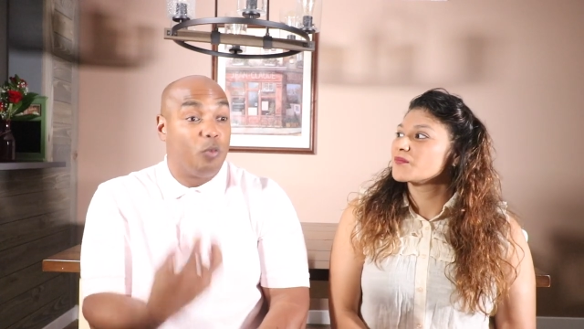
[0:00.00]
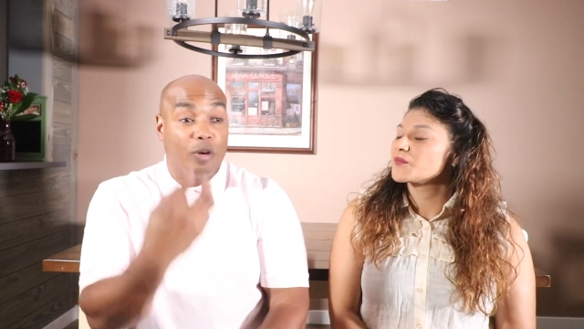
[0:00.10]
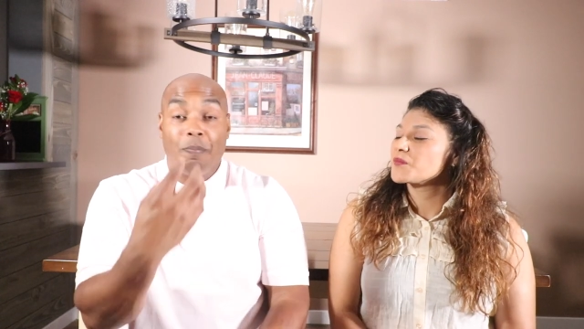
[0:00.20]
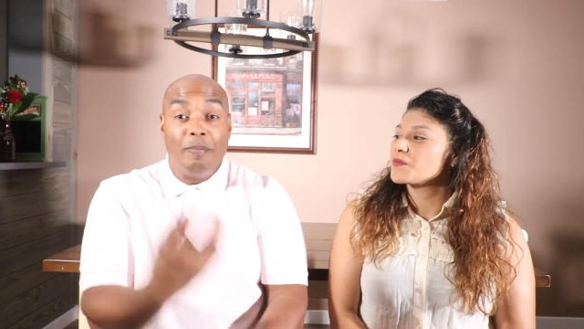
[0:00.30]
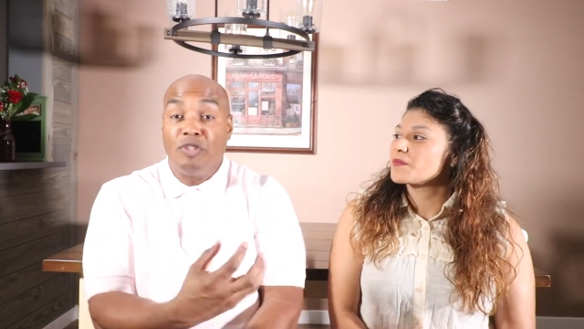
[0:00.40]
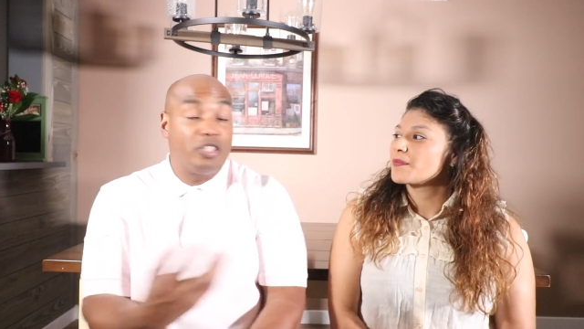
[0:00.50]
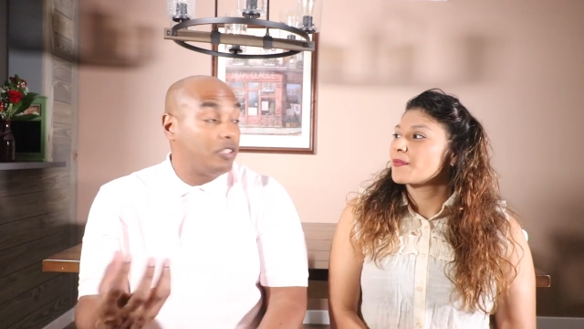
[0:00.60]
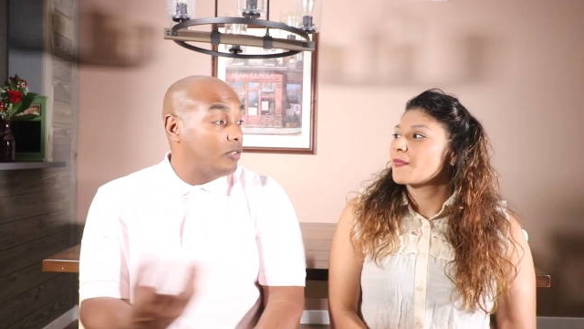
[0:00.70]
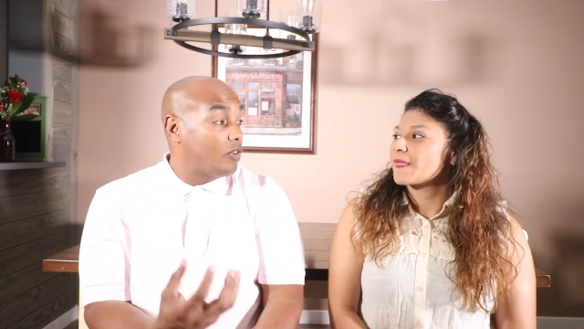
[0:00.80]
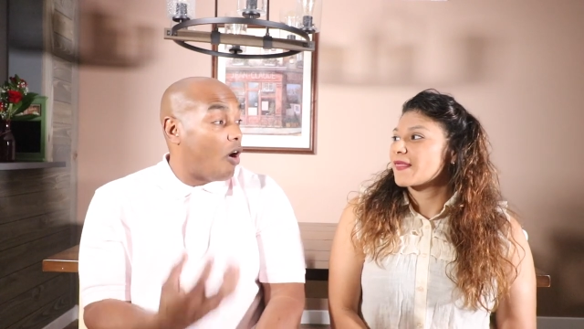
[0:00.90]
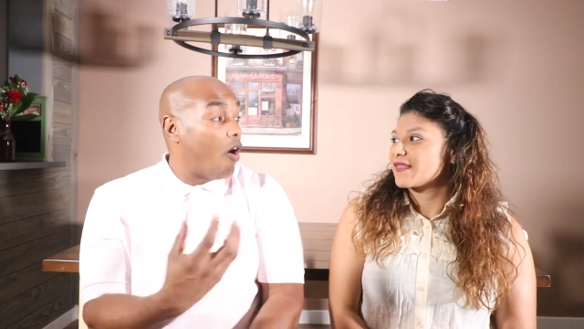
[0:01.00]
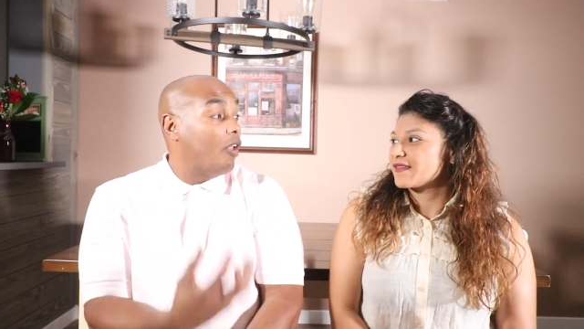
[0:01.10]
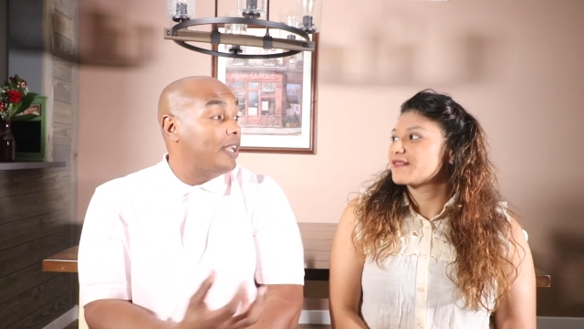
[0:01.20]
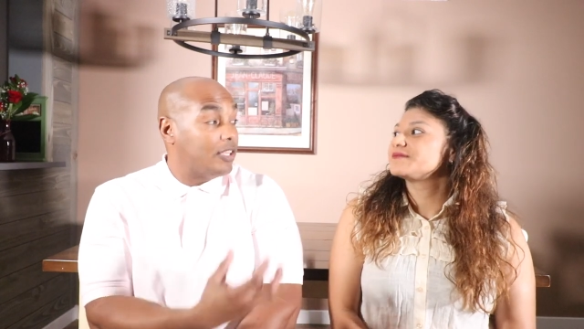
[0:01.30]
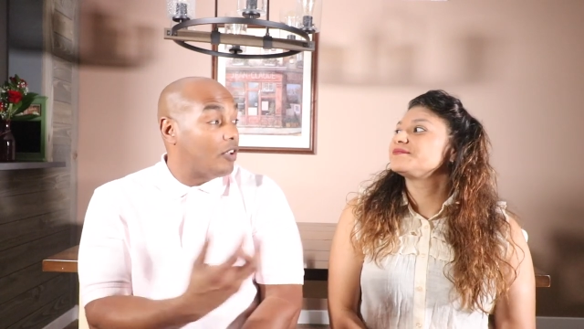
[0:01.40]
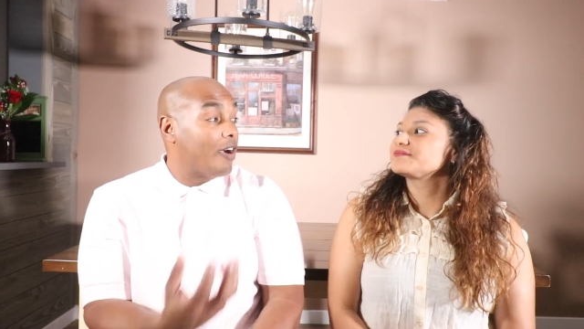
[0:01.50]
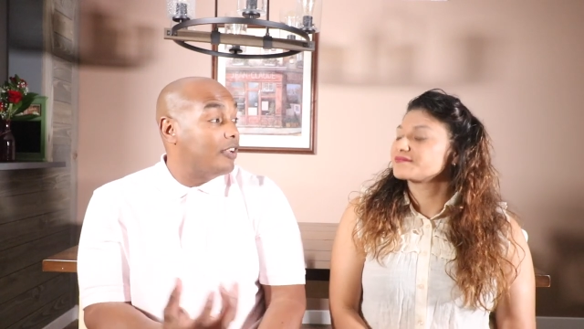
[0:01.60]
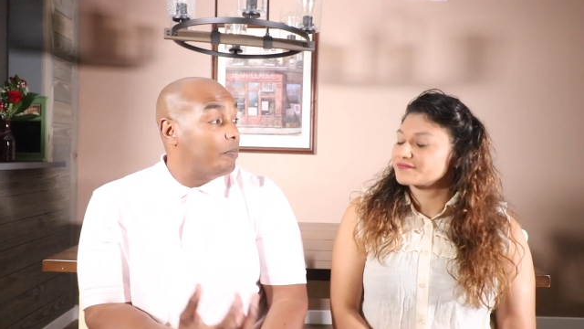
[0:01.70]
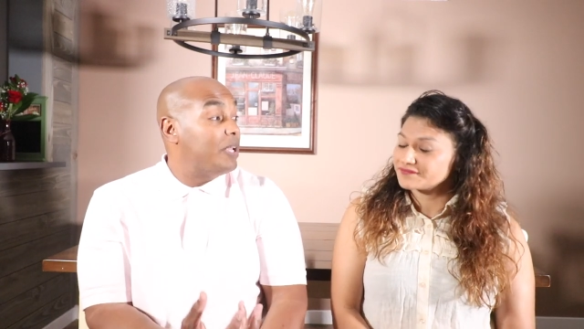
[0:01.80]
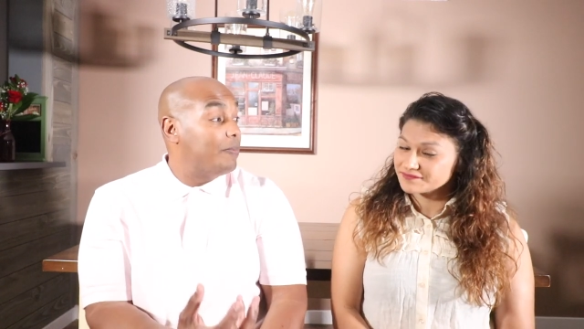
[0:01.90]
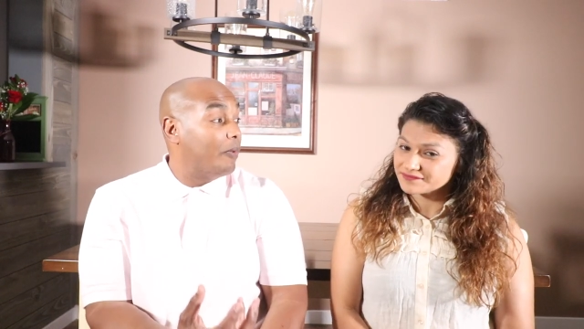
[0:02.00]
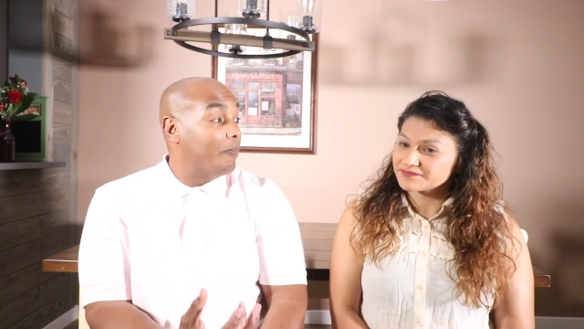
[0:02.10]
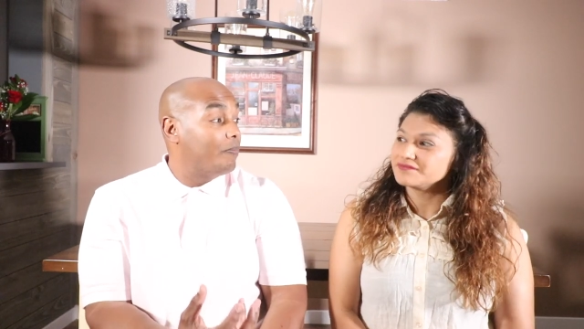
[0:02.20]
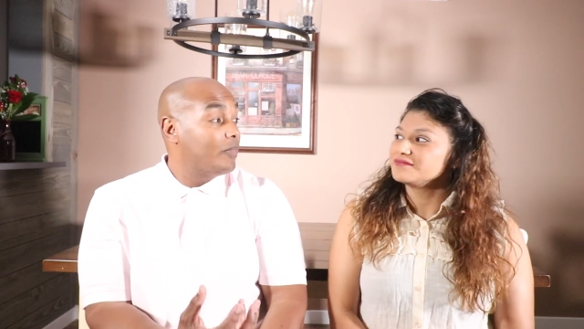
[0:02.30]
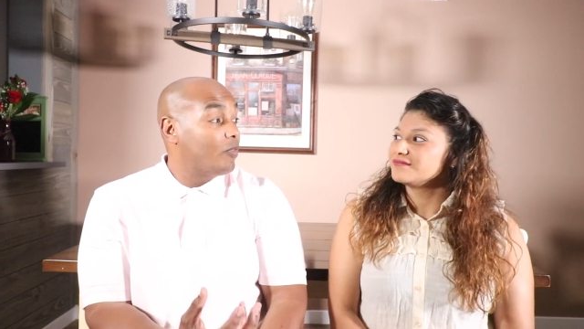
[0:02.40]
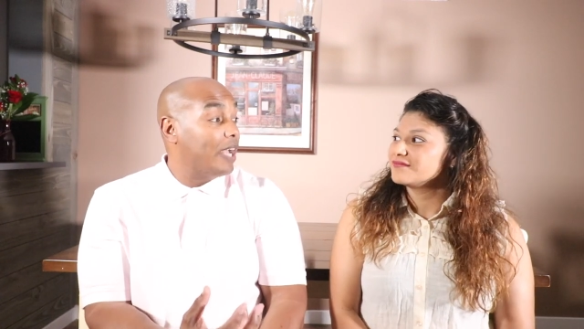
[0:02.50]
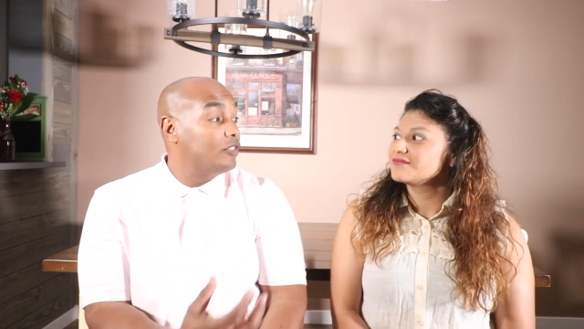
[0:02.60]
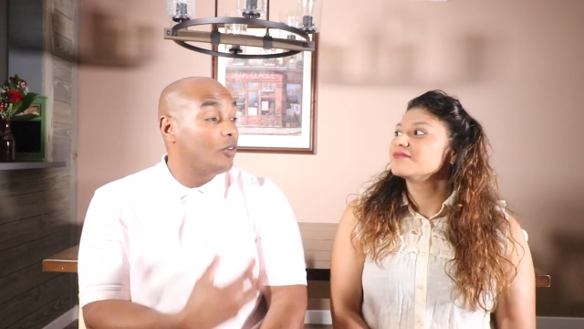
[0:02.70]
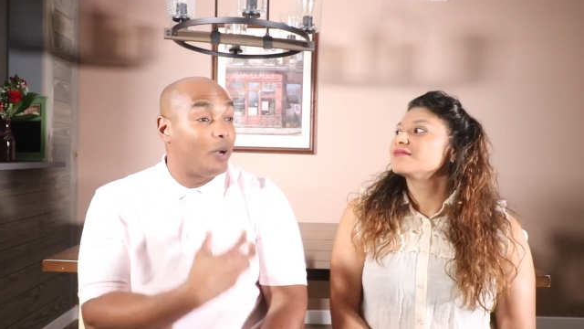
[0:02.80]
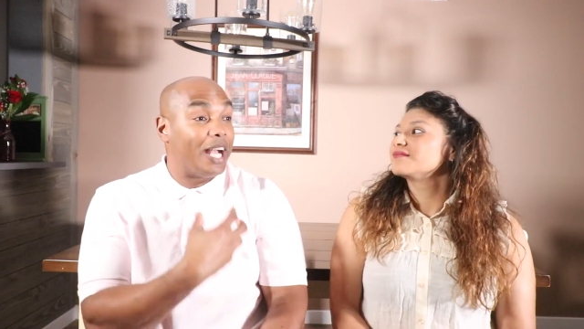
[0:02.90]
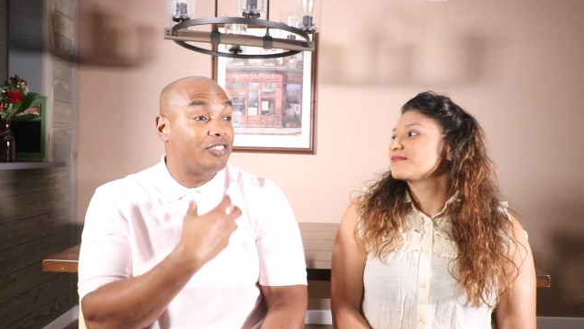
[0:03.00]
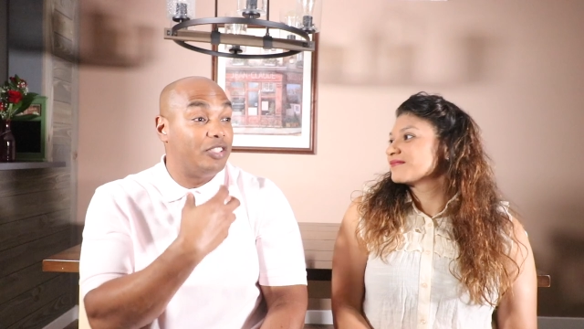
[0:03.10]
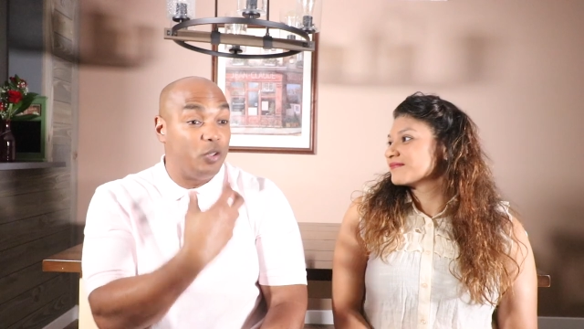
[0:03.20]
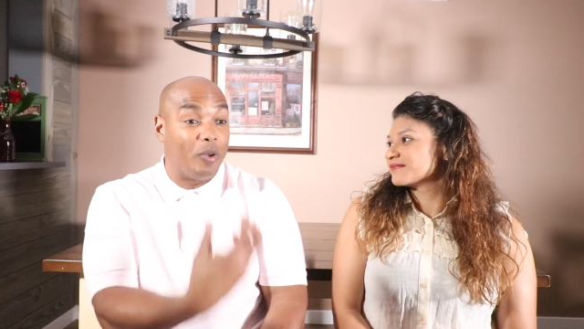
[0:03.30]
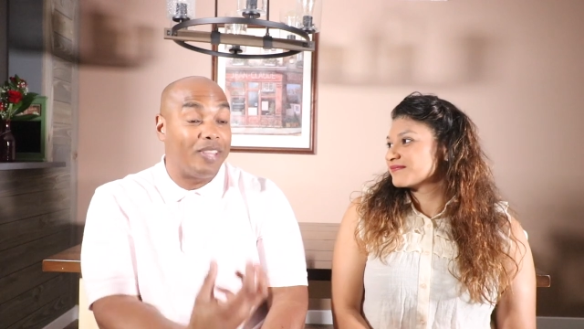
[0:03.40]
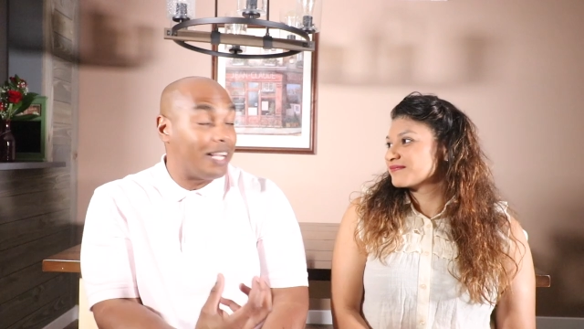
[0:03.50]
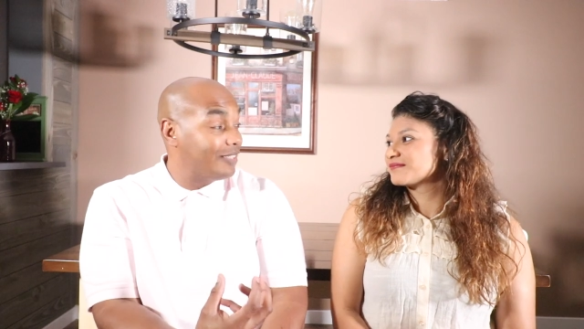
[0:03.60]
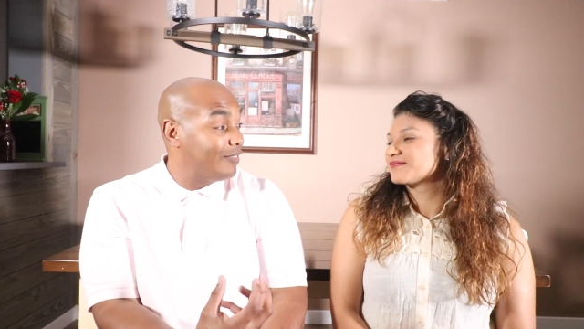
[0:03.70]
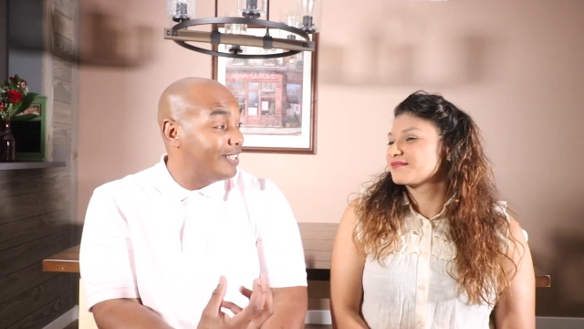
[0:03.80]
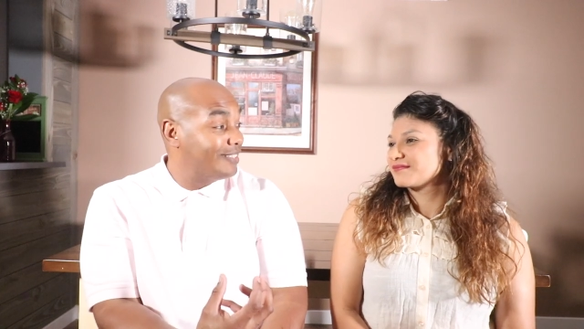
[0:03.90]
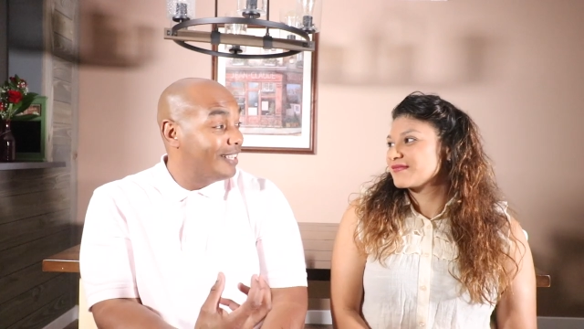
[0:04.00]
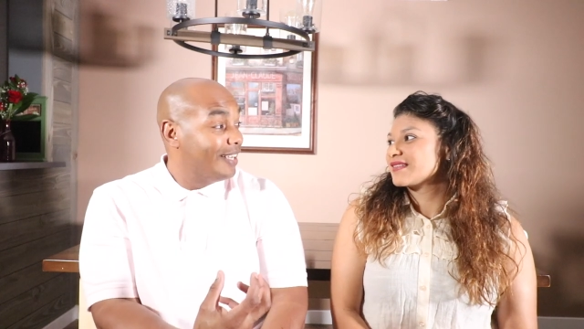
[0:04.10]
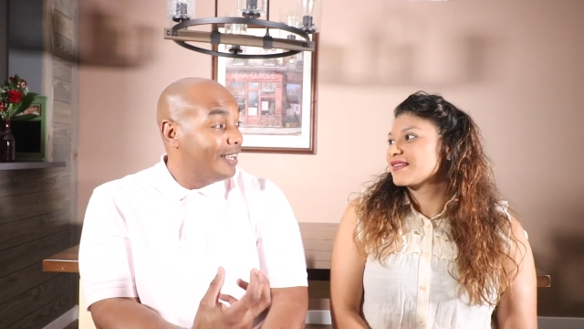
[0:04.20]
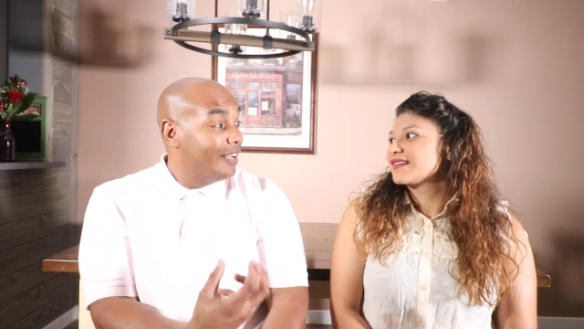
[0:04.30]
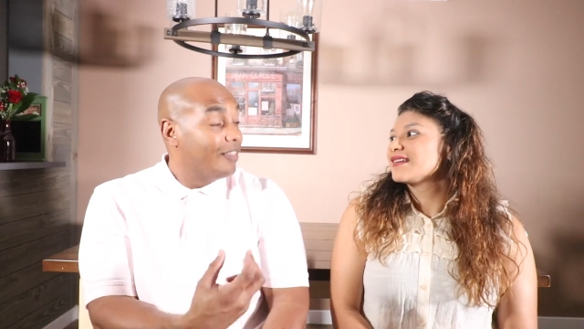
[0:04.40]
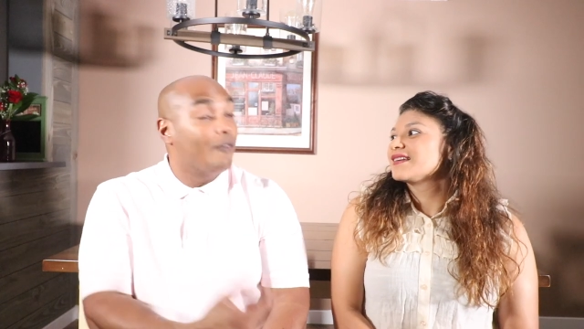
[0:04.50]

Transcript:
Speaker 1: We're just calling and talking to people, right? So we're actually doing the activities. The